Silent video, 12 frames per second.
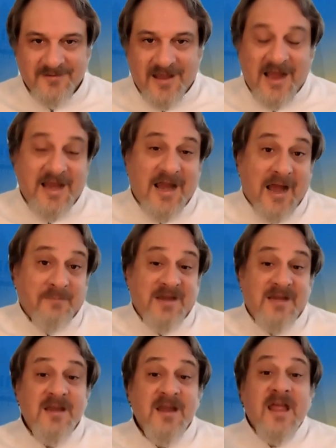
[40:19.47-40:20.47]
I
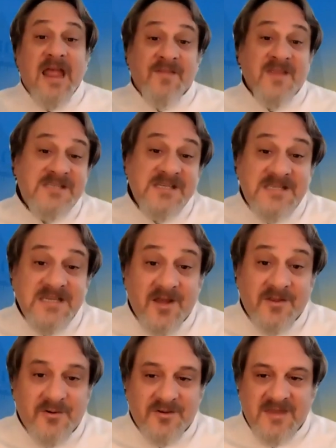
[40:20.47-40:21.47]
mean, and this is the
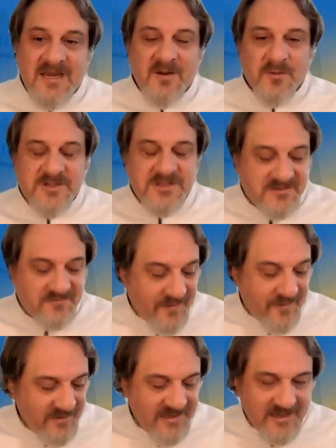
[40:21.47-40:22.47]
other thing, which is
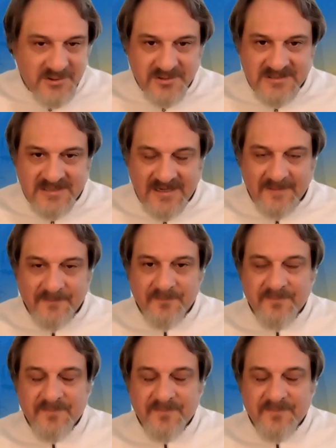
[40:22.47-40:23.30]
very interesting.